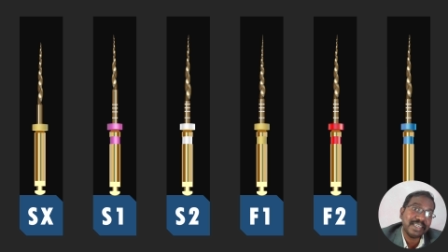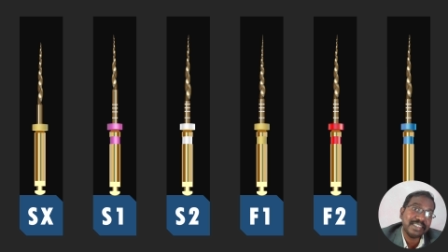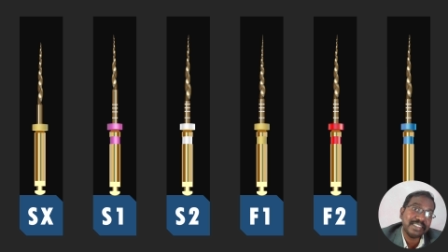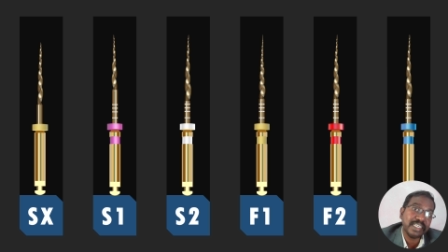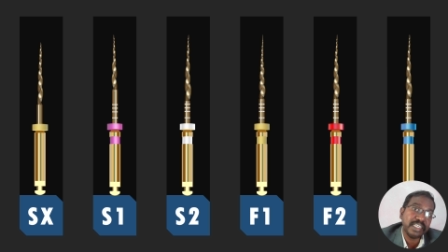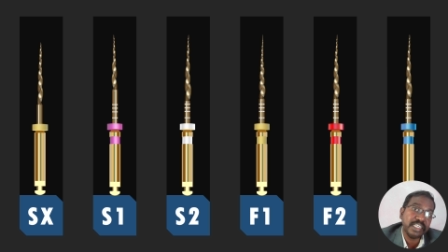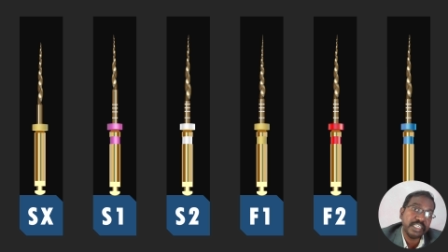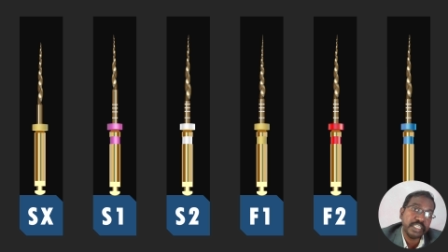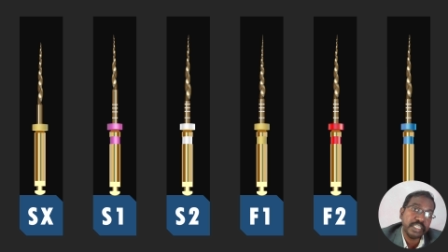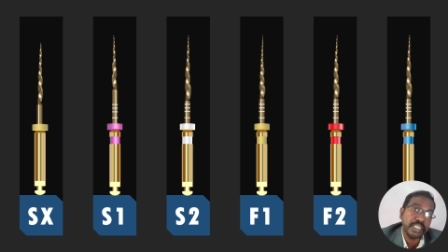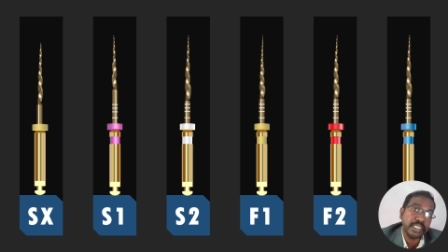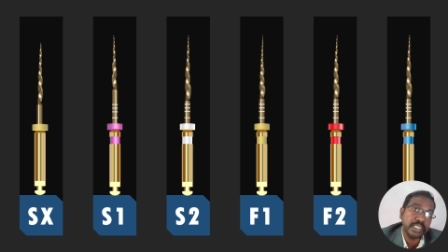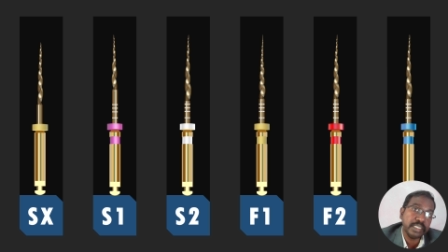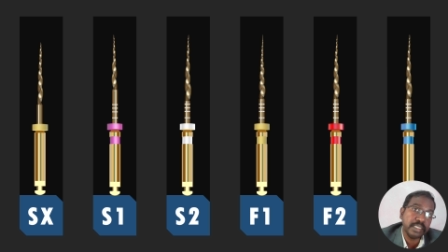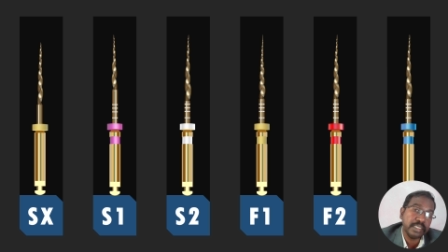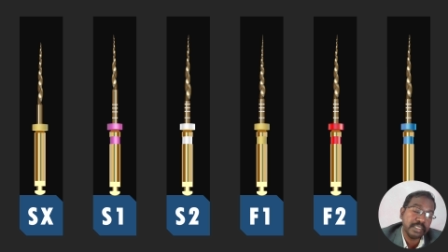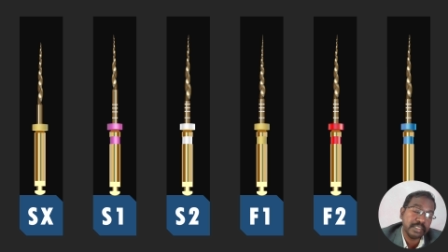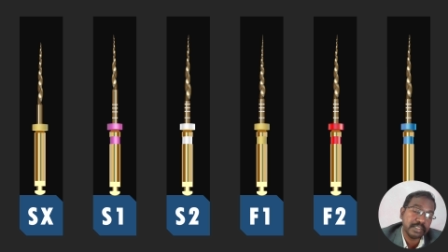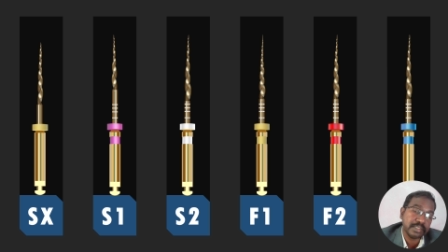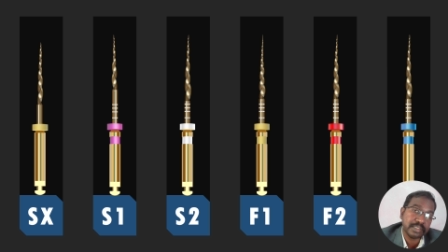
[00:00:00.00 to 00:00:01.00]
such an
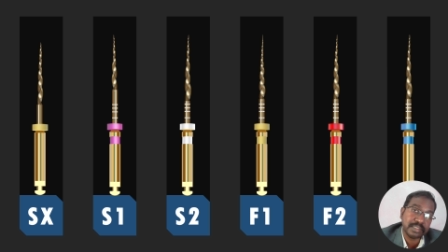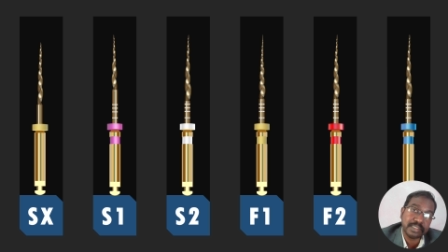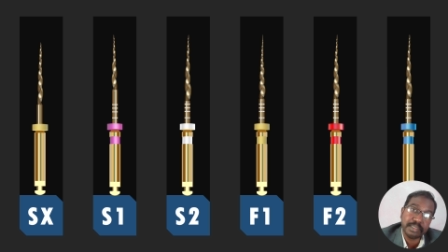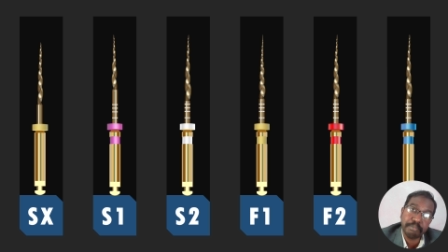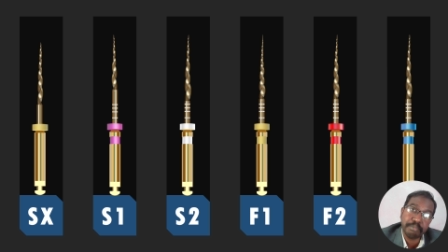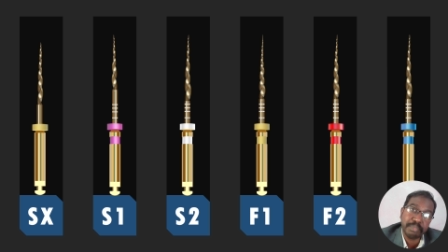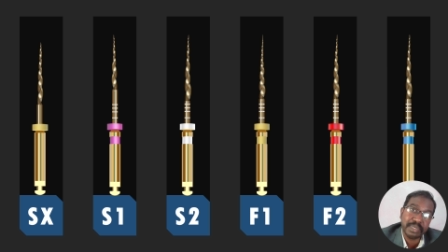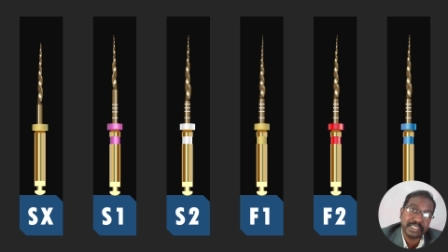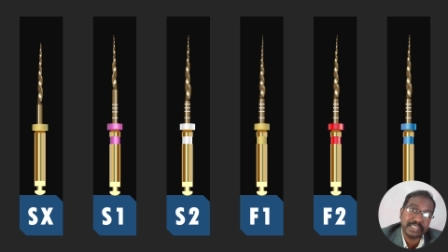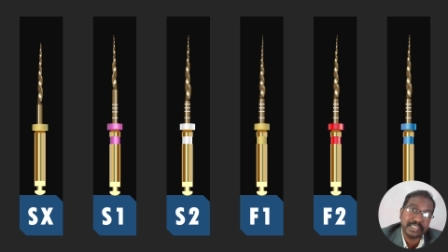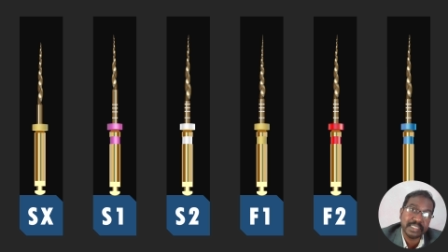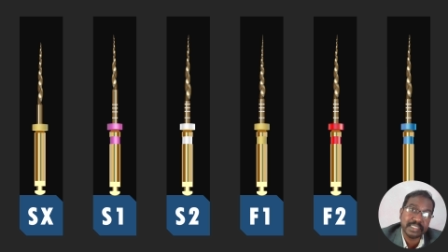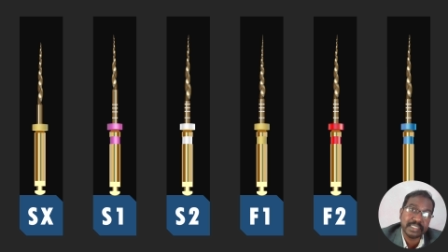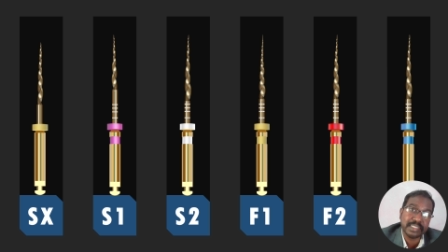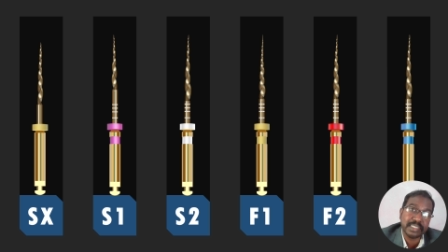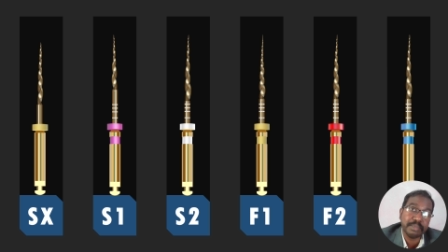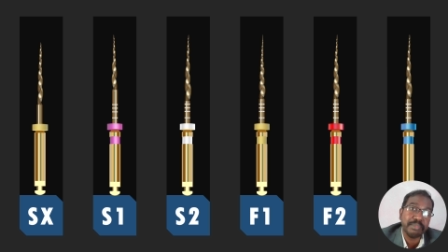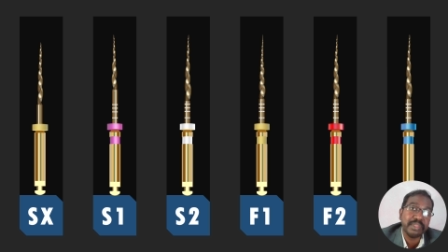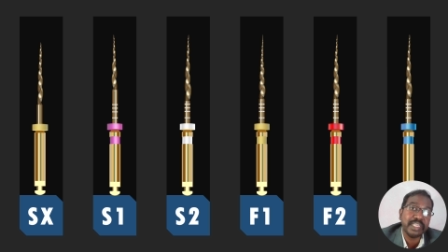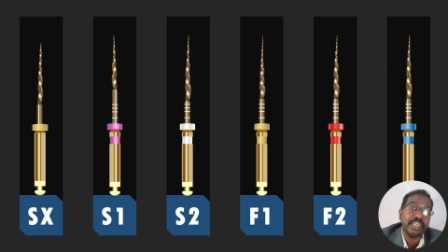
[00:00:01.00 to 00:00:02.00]
simple
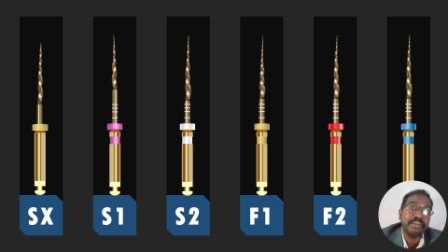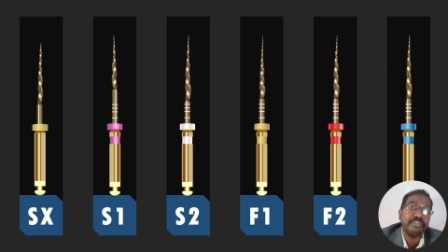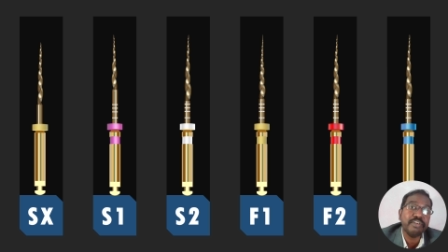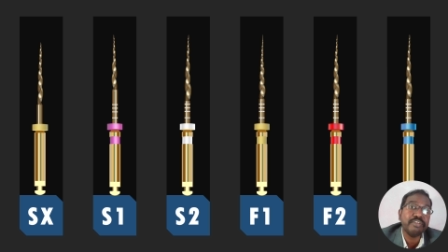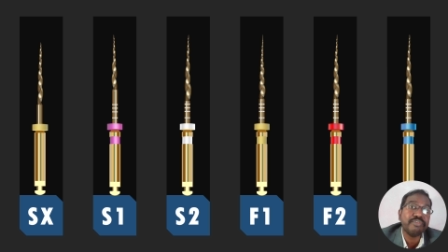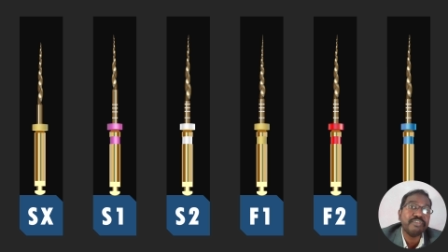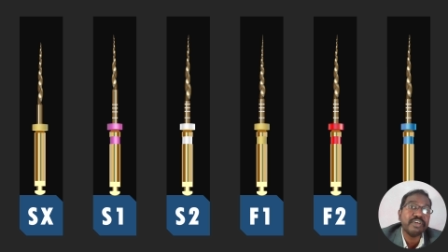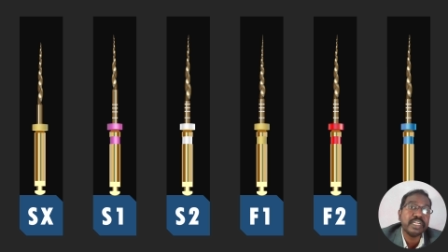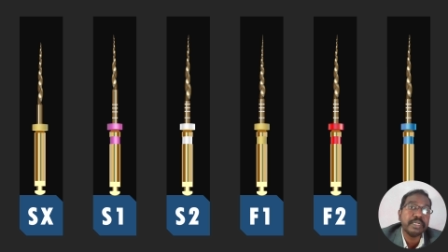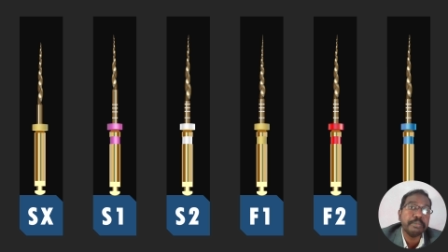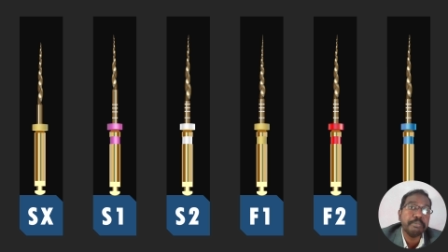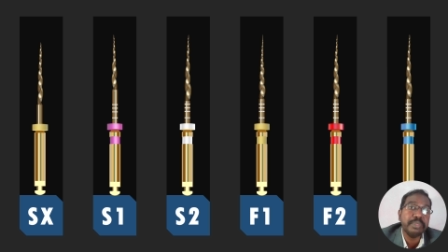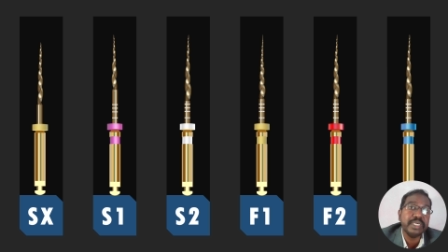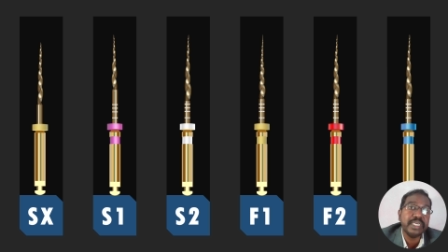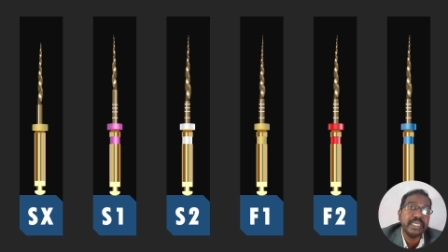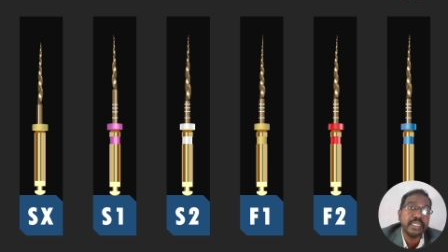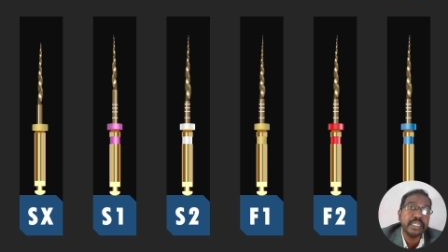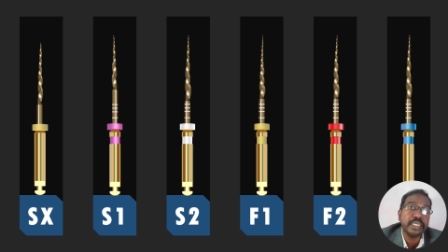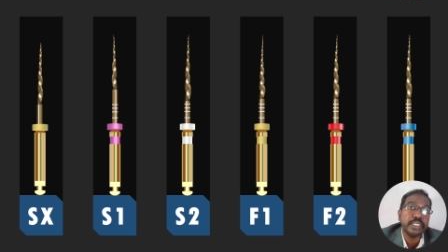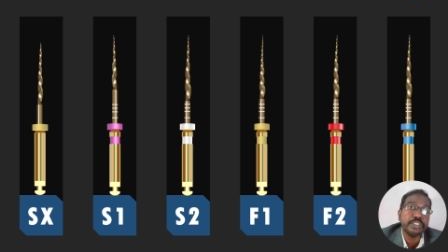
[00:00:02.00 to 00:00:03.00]
system even for a
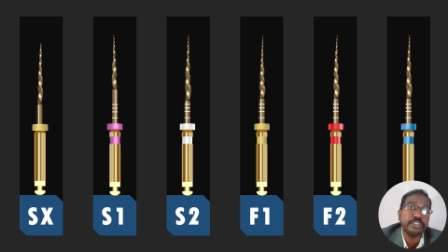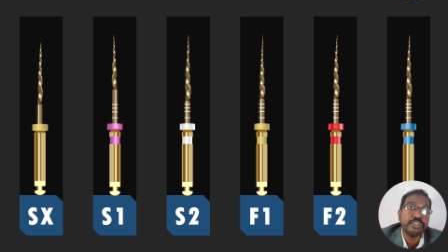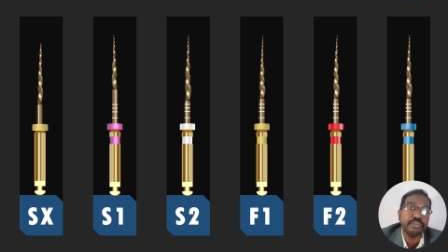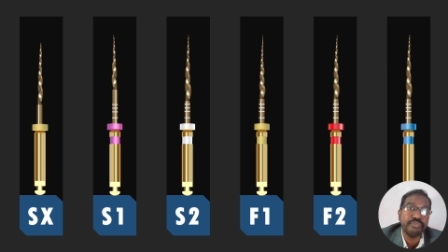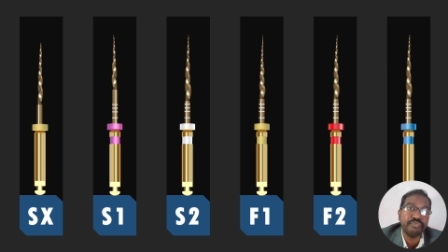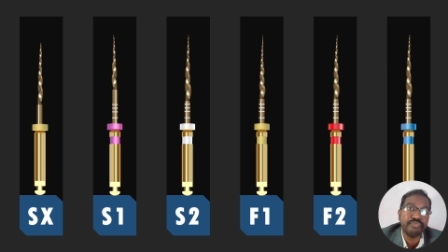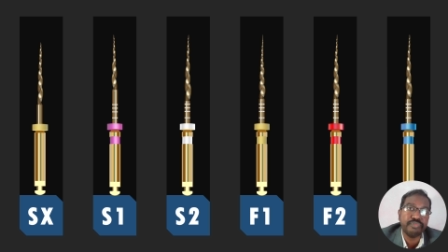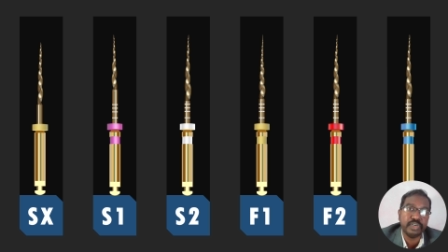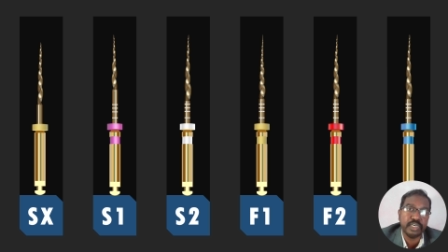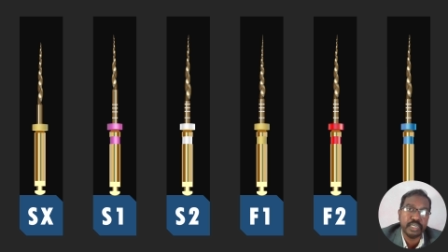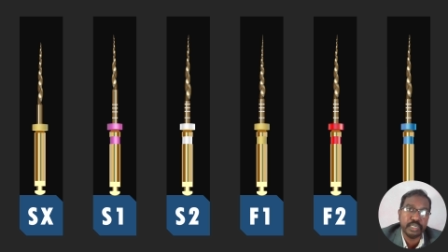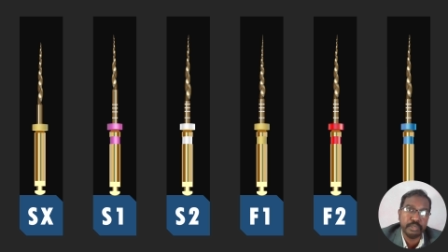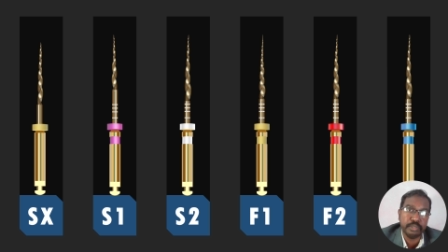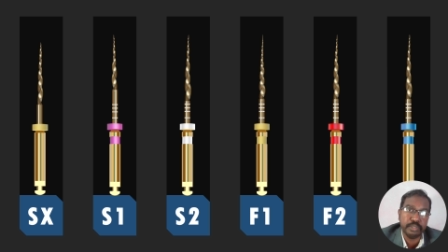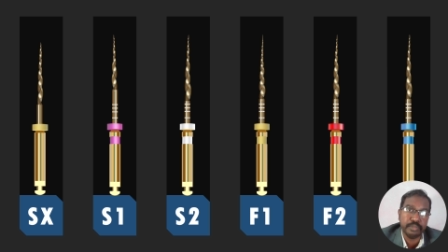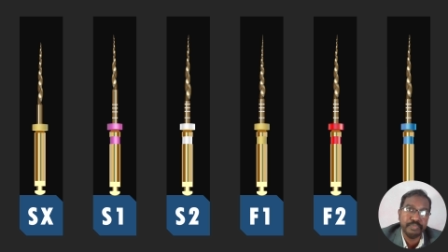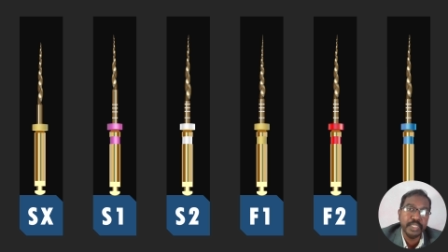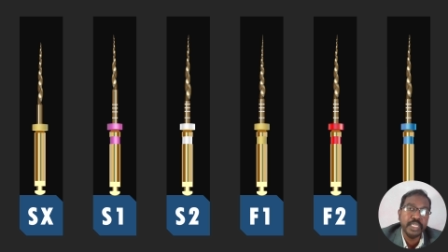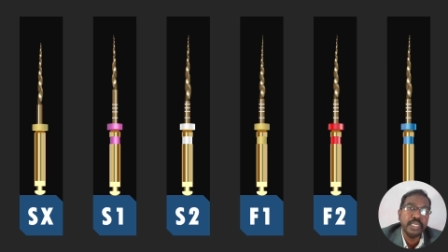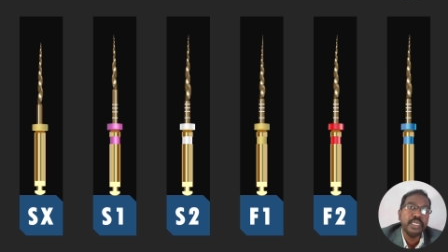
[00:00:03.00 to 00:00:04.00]
beginner to
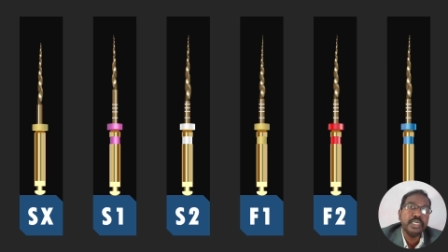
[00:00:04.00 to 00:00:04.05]
follow.